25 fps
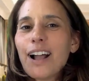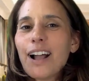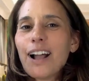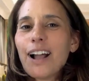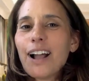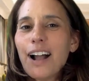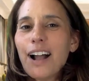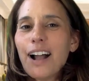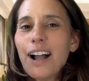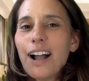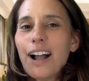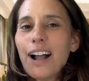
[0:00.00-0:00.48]

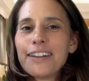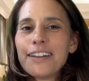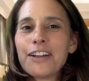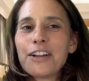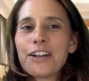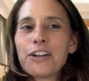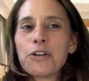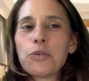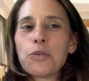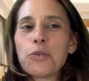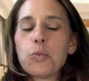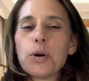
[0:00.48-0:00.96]

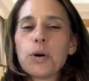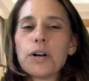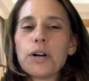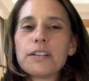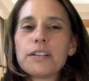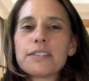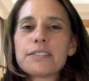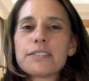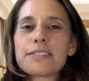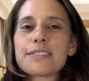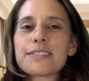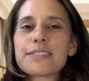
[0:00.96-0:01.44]
I
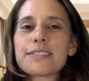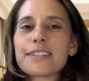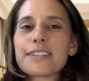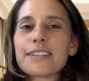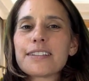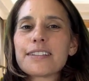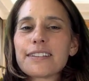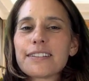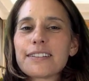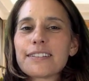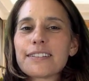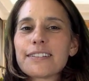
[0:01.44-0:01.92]
was,
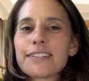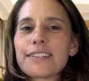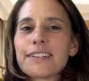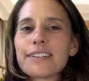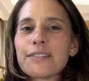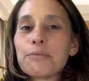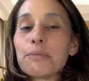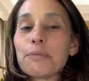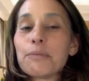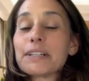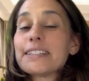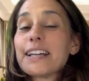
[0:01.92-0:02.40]

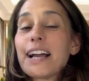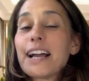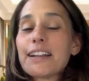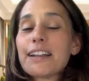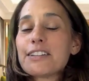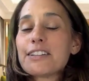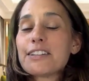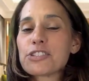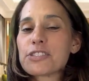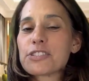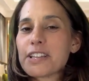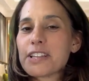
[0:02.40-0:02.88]
my dad
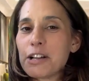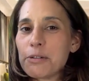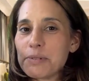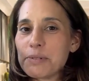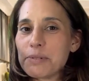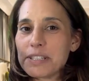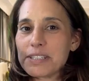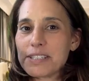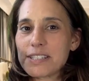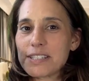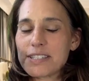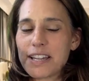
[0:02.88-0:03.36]
had just come
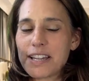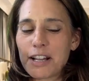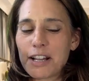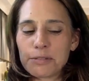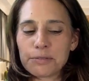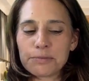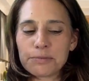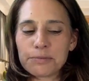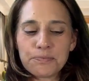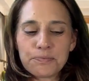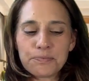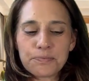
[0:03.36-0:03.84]
into
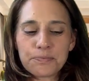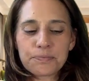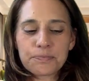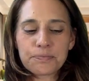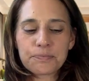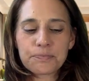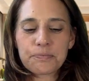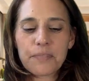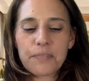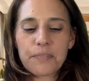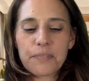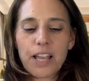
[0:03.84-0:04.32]
town
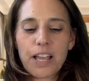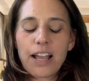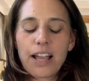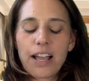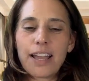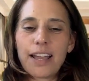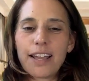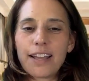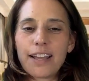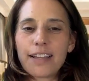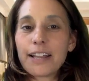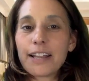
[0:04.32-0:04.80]

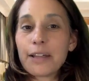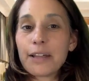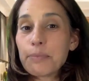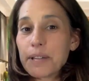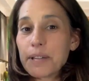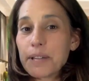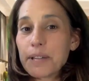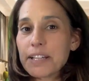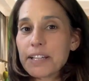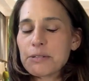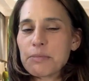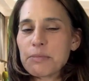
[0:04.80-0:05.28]
and I
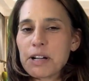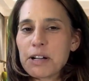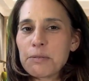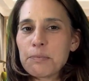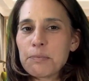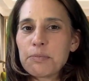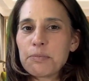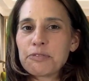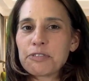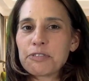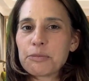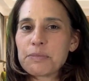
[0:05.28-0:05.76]
picked him
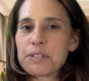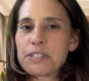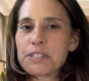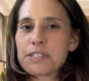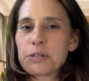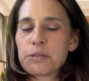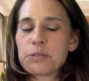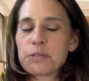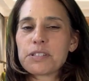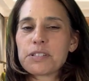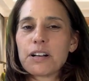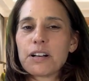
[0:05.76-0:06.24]
up from his
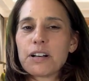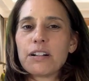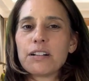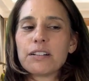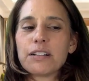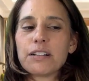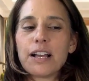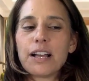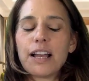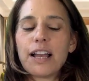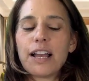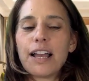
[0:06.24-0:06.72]

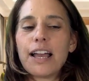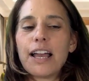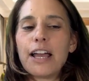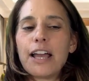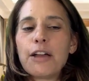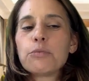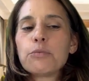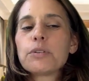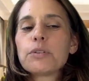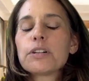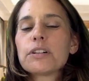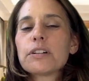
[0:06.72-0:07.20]
hotel
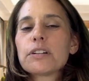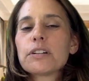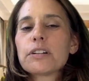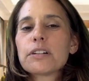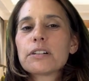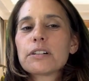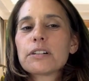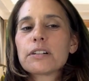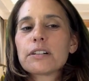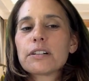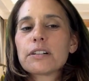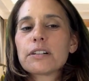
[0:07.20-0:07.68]
and
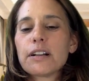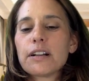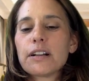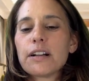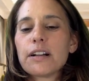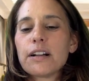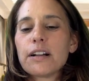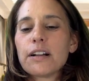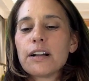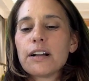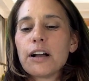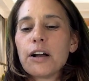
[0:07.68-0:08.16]
we're
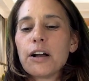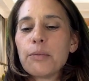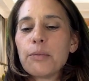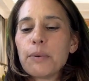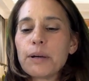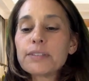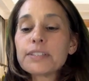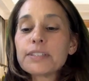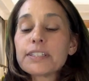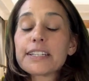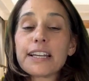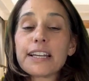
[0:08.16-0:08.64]

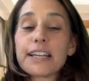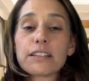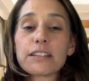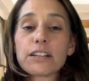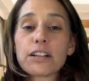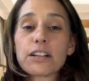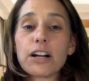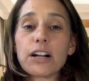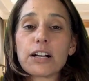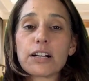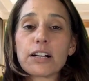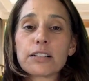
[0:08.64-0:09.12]
about to get in
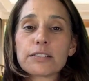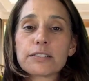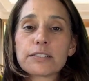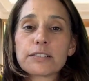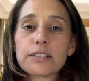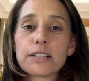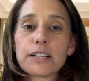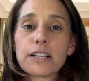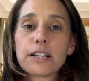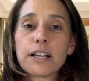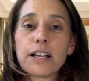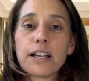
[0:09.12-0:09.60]
the car
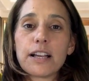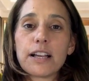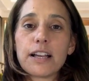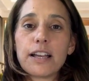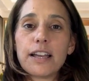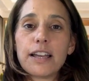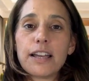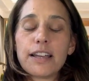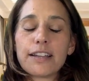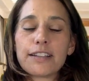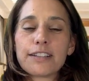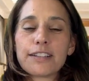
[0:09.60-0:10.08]

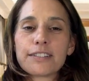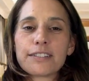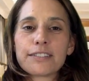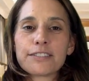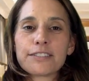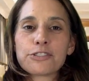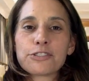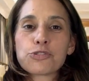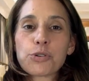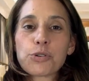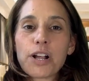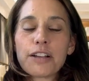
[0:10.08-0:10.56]

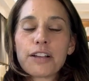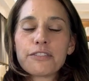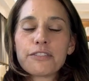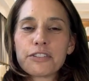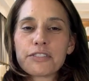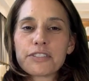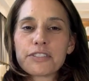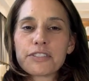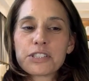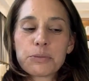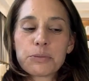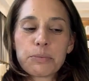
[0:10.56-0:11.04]
and drive
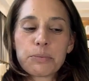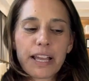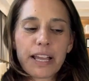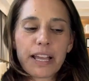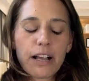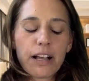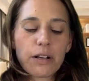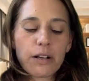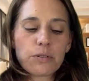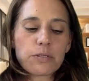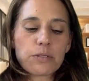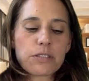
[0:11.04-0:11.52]
over to my
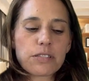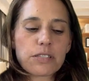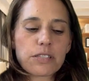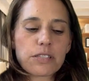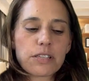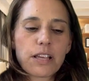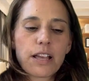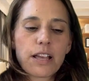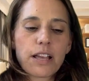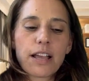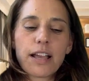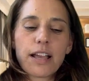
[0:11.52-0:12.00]
house.
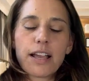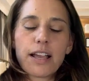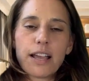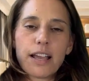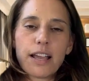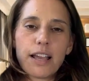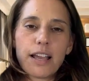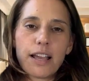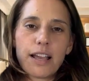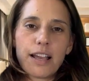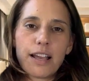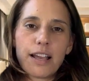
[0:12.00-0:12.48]

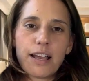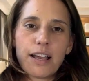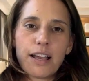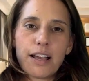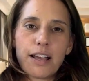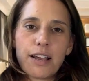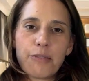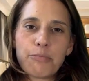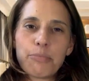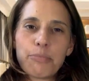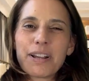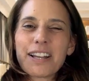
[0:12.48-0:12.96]

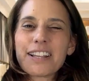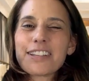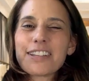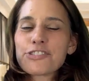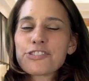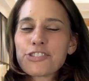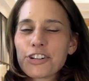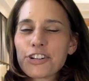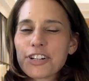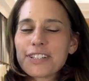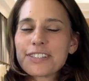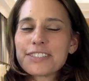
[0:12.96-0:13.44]
But I
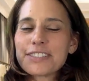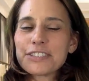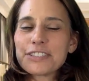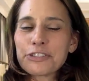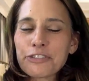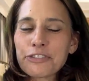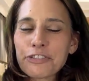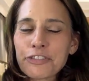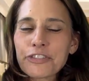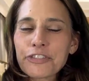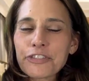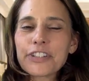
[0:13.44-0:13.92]
started to
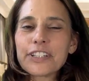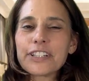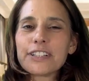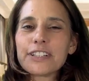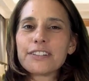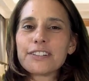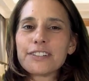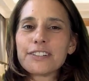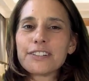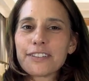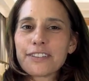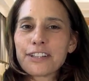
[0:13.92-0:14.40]

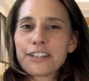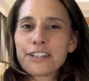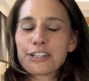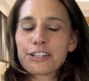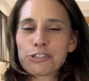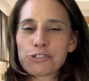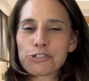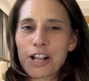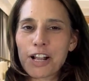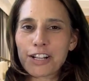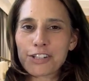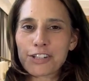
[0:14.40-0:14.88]
feel the
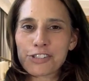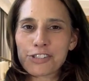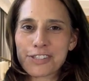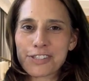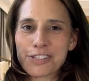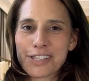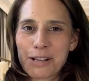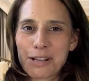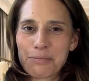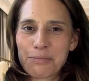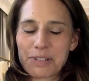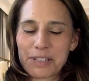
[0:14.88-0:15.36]

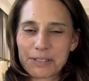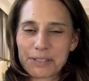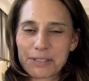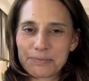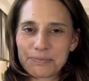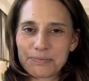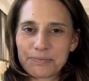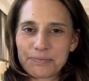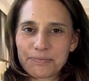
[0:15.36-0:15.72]
contractions coming.